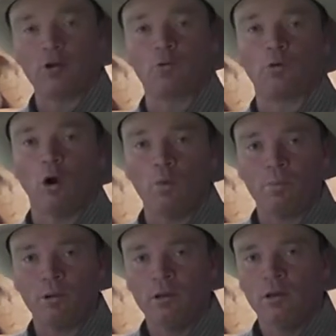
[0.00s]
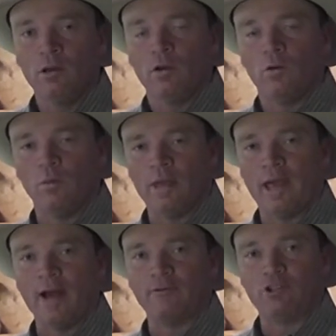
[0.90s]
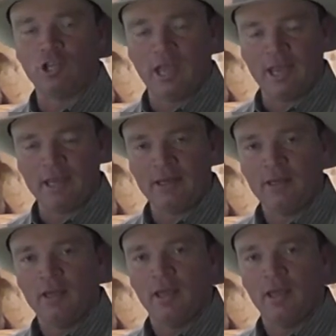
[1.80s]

are rope, we have chain,